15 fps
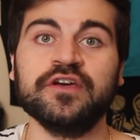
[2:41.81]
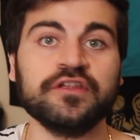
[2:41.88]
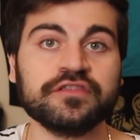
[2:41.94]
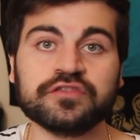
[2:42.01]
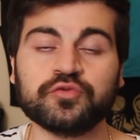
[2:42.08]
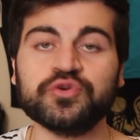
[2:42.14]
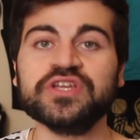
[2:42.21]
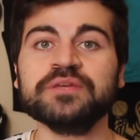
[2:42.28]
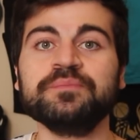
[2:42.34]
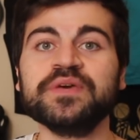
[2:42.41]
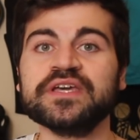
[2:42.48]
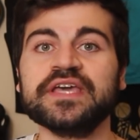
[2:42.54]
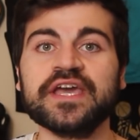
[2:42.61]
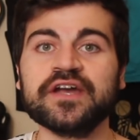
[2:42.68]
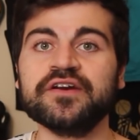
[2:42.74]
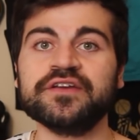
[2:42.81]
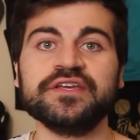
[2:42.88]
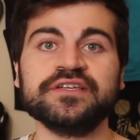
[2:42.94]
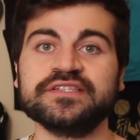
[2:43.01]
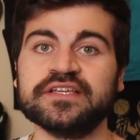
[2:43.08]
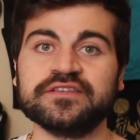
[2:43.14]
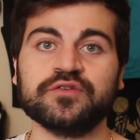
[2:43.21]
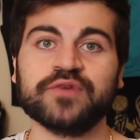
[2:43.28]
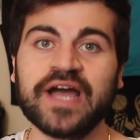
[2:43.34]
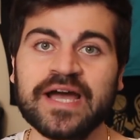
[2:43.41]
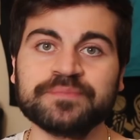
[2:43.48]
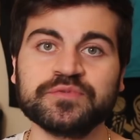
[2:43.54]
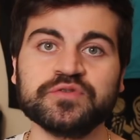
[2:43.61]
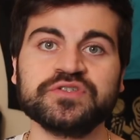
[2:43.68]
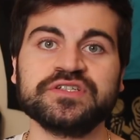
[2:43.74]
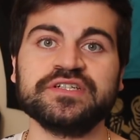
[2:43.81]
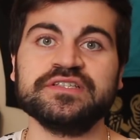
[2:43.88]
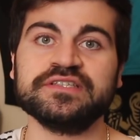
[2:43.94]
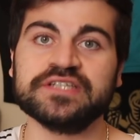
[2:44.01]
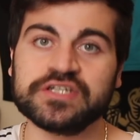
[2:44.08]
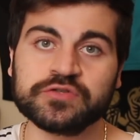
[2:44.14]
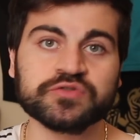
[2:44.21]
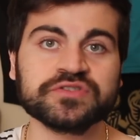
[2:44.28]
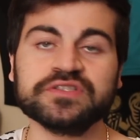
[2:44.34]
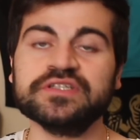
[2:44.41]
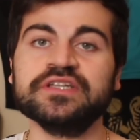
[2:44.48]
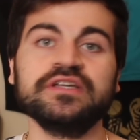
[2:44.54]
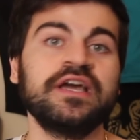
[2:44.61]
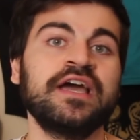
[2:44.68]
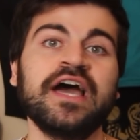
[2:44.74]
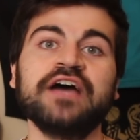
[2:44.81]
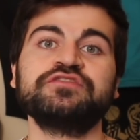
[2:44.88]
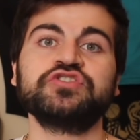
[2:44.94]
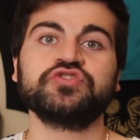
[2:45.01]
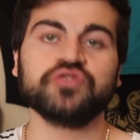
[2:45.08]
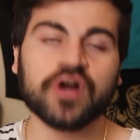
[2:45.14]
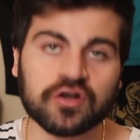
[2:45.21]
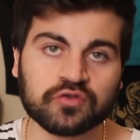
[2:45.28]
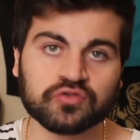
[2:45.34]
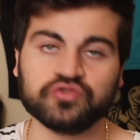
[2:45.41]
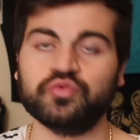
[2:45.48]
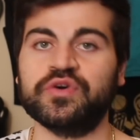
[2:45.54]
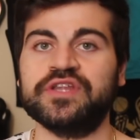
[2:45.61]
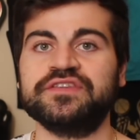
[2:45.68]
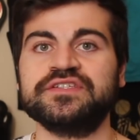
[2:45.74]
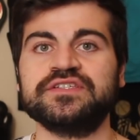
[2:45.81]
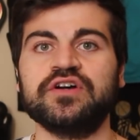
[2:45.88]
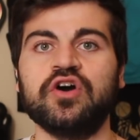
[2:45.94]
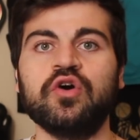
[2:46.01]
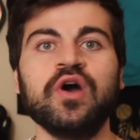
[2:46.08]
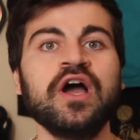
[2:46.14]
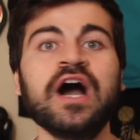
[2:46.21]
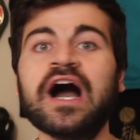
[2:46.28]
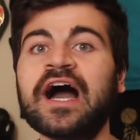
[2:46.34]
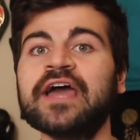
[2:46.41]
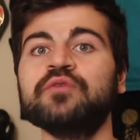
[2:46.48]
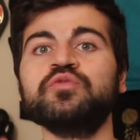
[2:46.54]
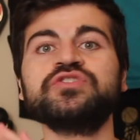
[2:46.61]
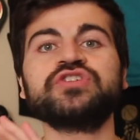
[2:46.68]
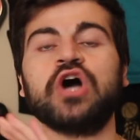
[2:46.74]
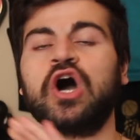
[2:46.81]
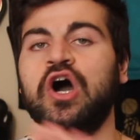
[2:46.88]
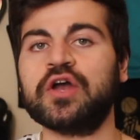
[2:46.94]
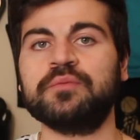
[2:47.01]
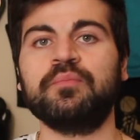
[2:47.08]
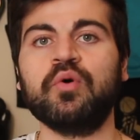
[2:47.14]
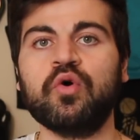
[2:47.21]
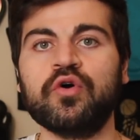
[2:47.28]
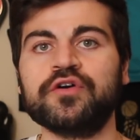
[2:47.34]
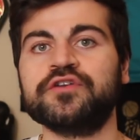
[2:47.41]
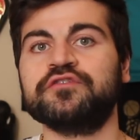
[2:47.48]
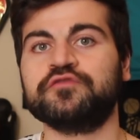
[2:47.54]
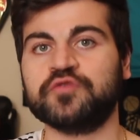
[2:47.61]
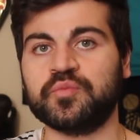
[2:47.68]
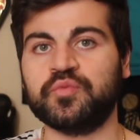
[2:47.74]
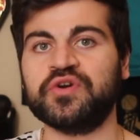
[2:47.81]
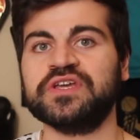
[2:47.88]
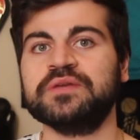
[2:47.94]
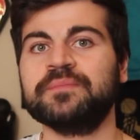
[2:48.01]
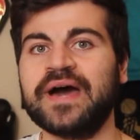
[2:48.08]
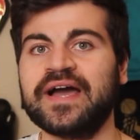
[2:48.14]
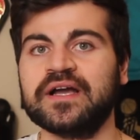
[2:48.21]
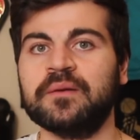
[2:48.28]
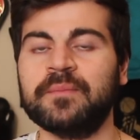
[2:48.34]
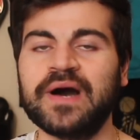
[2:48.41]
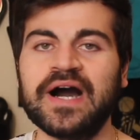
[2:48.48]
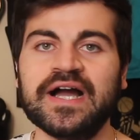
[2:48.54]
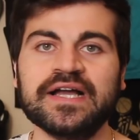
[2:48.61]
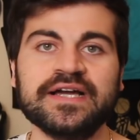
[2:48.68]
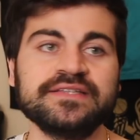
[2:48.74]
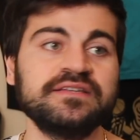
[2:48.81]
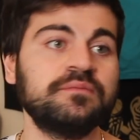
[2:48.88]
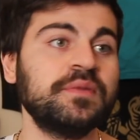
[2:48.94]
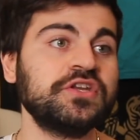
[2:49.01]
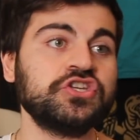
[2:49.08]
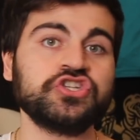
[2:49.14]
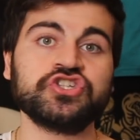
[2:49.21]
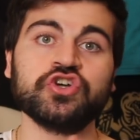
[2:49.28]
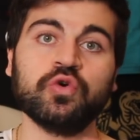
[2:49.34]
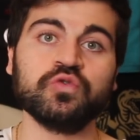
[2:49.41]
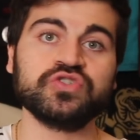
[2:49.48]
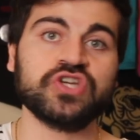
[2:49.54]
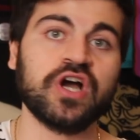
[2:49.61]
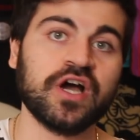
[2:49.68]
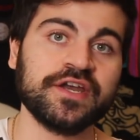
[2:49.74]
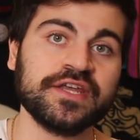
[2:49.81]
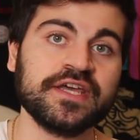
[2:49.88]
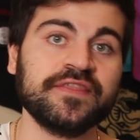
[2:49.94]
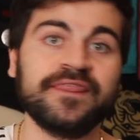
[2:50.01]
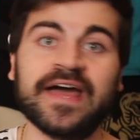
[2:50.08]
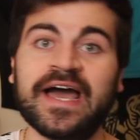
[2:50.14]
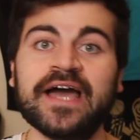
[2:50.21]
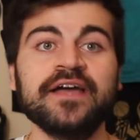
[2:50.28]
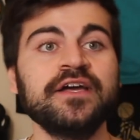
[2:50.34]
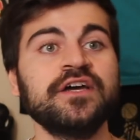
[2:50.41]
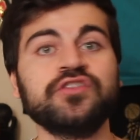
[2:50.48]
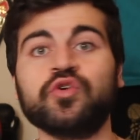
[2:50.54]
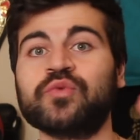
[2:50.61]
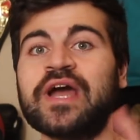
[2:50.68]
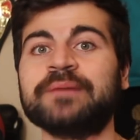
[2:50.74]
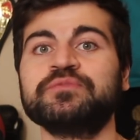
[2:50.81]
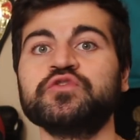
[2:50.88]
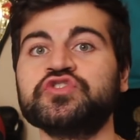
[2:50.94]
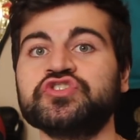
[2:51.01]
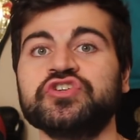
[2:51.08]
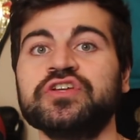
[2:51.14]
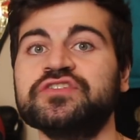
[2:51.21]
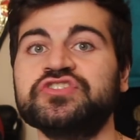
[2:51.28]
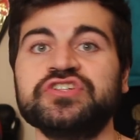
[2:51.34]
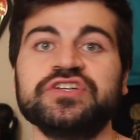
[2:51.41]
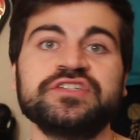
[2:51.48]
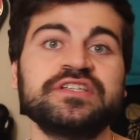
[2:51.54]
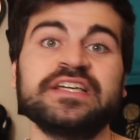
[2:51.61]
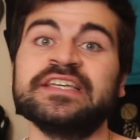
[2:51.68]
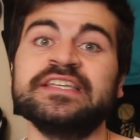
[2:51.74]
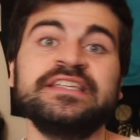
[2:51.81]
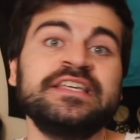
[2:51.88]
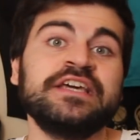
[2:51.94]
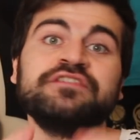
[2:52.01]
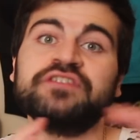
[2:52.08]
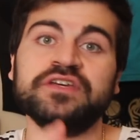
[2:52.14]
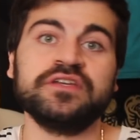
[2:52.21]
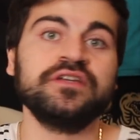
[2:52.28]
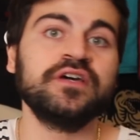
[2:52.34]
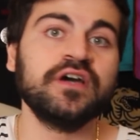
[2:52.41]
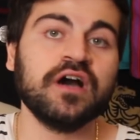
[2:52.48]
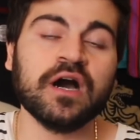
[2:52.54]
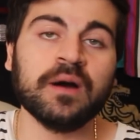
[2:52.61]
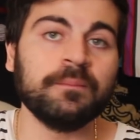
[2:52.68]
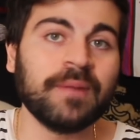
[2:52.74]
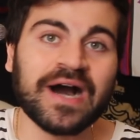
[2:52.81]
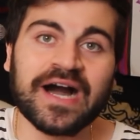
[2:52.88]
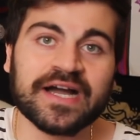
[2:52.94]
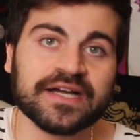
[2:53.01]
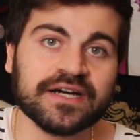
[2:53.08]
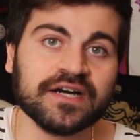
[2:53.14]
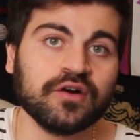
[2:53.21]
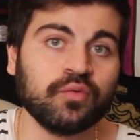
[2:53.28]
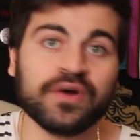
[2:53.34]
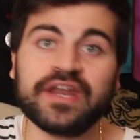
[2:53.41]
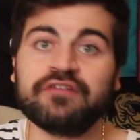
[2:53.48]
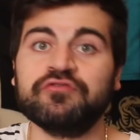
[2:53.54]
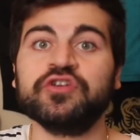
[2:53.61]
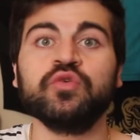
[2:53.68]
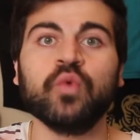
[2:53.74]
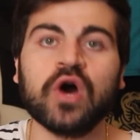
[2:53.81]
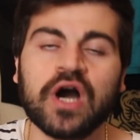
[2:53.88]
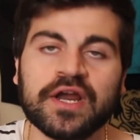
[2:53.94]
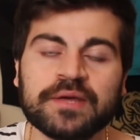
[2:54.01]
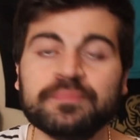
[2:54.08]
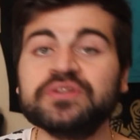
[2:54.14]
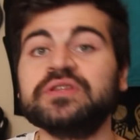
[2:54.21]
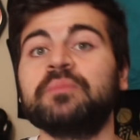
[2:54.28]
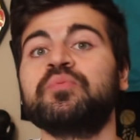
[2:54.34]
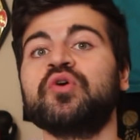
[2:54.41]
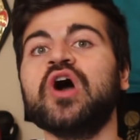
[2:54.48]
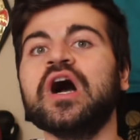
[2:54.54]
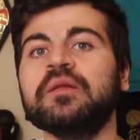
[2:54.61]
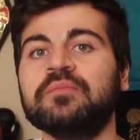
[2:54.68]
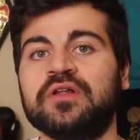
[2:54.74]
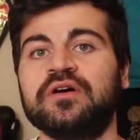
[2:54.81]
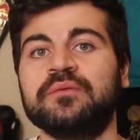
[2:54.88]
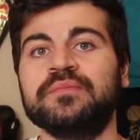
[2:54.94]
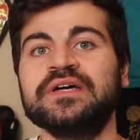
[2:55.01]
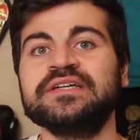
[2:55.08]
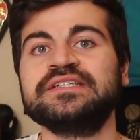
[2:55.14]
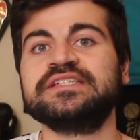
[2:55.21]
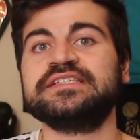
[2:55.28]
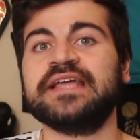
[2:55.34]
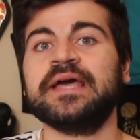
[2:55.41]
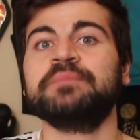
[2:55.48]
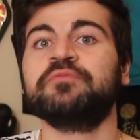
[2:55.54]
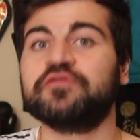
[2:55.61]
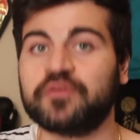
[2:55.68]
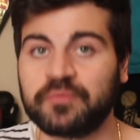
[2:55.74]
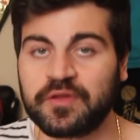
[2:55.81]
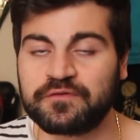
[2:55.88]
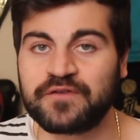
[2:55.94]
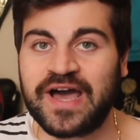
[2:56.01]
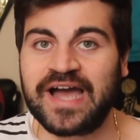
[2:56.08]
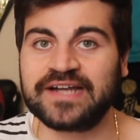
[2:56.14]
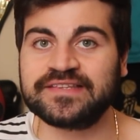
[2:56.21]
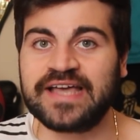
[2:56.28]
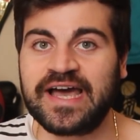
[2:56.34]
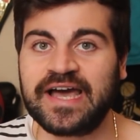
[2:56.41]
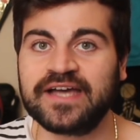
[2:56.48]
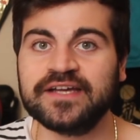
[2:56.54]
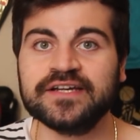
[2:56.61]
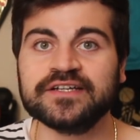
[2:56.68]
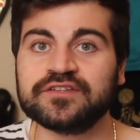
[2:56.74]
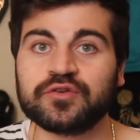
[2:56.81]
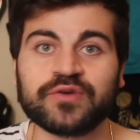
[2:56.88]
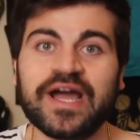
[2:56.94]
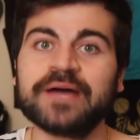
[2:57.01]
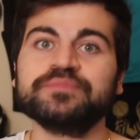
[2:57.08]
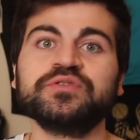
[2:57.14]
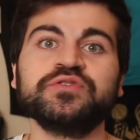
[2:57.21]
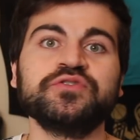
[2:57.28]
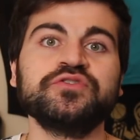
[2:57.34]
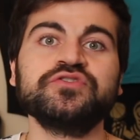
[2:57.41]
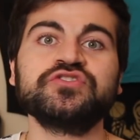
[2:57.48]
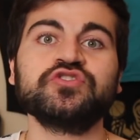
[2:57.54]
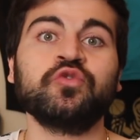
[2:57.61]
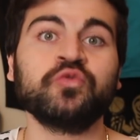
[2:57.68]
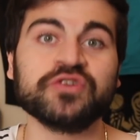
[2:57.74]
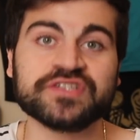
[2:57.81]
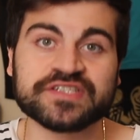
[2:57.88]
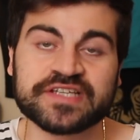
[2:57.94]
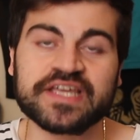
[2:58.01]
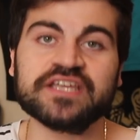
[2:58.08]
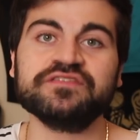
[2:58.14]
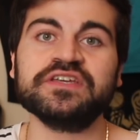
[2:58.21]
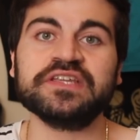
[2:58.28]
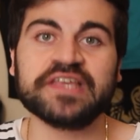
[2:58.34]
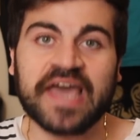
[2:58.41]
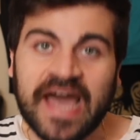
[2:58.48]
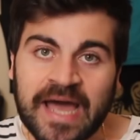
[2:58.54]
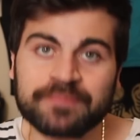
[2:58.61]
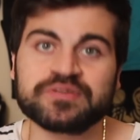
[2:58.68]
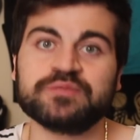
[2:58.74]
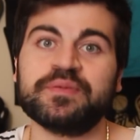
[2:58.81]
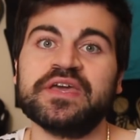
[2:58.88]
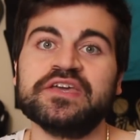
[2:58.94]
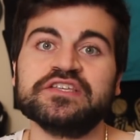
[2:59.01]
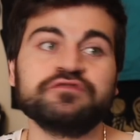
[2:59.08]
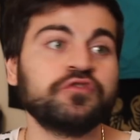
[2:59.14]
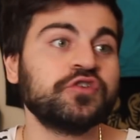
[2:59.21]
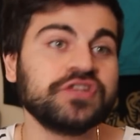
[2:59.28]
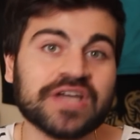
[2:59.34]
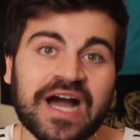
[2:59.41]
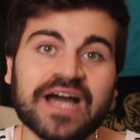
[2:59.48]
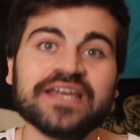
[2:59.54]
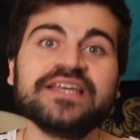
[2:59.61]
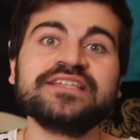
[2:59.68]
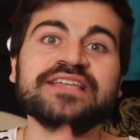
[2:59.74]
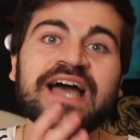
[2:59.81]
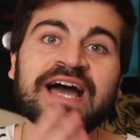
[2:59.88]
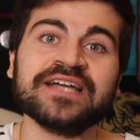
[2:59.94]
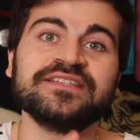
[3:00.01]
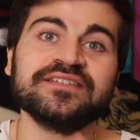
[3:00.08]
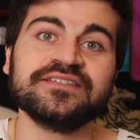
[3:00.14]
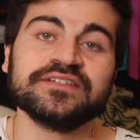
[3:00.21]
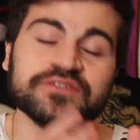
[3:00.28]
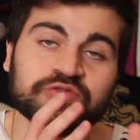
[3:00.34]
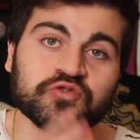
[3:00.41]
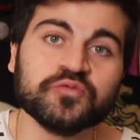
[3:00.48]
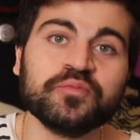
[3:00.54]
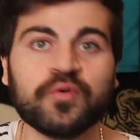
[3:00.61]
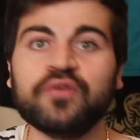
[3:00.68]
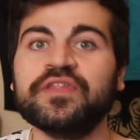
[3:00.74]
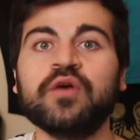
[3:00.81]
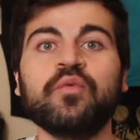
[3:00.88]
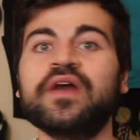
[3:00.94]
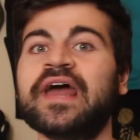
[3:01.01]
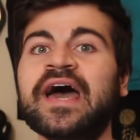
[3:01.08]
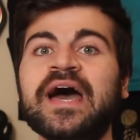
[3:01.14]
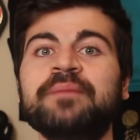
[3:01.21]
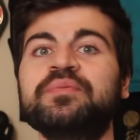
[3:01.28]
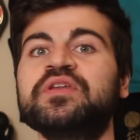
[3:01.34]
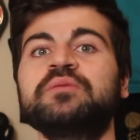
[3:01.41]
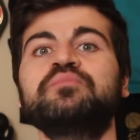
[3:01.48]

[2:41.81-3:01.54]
3 big areas that the Raptors continuously have struggled with. So I was on board for bringing back Ibaka. I did many shows on it that the Raptors should have just given Ibaka whatever he wanted. But the problem stemmed from the fact that the Raptors were saving cap space for Giannis Antetokounmpo. And then what happened?